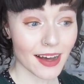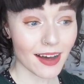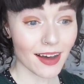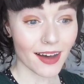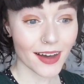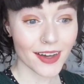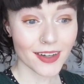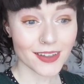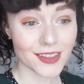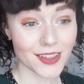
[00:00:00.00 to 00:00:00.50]

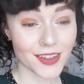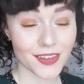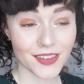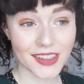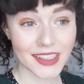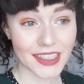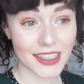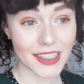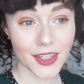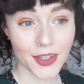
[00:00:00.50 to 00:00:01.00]
I don't
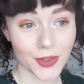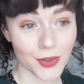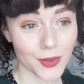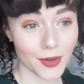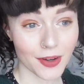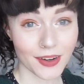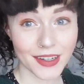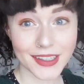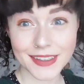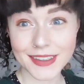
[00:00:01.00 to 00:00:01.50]
really know
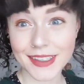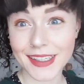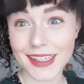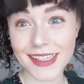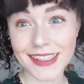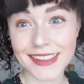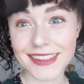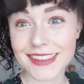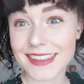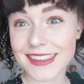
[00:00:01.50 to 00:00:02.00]
where anything
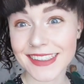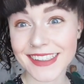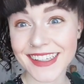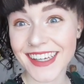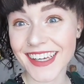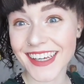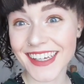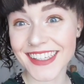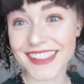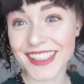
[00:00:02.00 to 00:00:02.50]
is
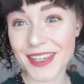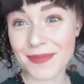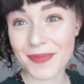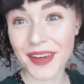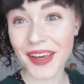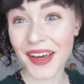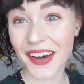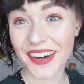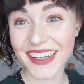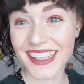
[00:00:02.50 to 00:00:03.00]
here, to
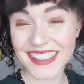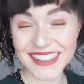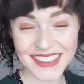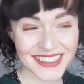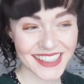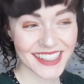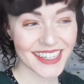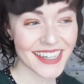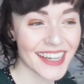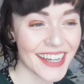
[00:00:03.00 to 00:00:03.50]
be
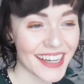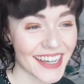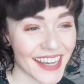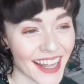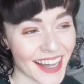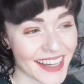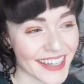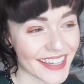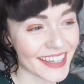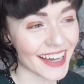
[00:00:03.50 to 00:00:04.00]
honest.
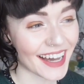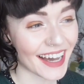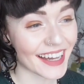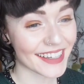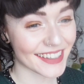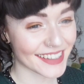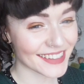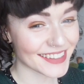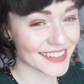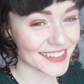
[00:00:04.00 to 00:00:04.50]
Like,
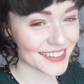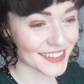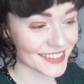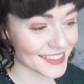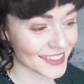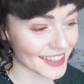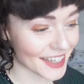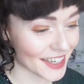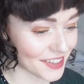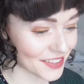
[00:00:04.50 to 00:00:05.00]
I'm gonna be
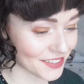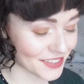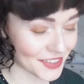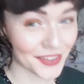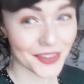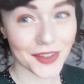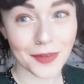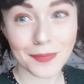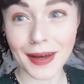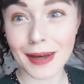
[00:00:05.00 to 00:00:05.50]
doing a lot of
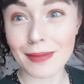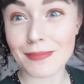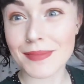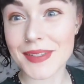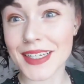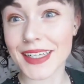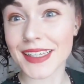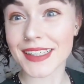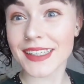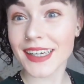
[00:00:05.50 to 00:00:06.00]
Google
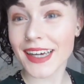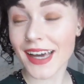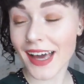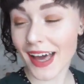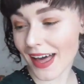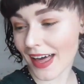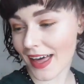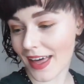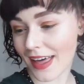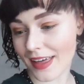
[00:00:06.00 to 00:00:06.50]
Mapsing.
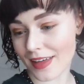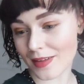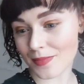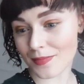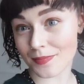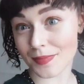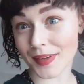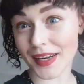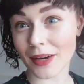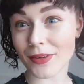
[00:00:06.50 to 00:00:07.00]

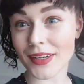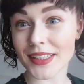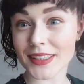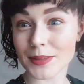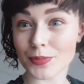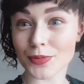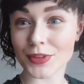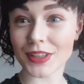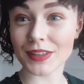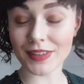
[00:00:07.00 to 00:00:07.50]
But I wanted
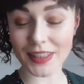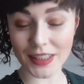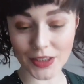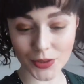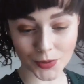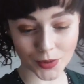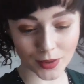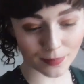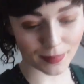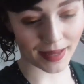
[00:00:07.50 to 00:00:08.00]
to briefly
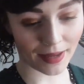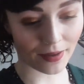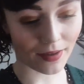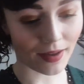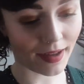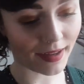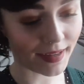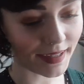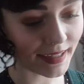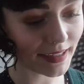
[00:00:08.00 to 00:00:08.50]
talk about,
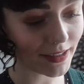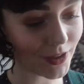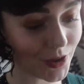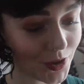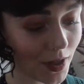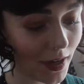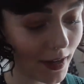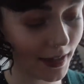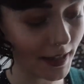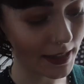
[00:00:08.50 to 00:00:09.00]
I
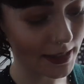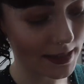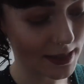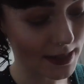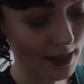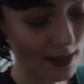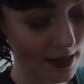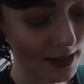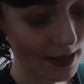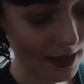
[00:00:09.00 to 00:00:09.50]
tried
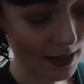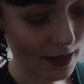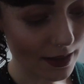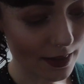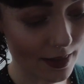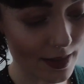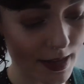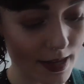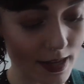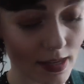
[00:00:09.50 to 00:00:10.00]

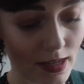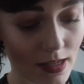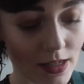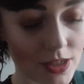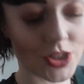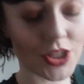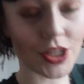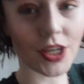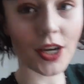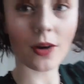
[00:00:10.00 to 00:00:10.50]
the
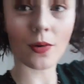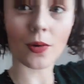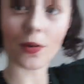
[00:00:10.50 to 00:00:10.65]
Geo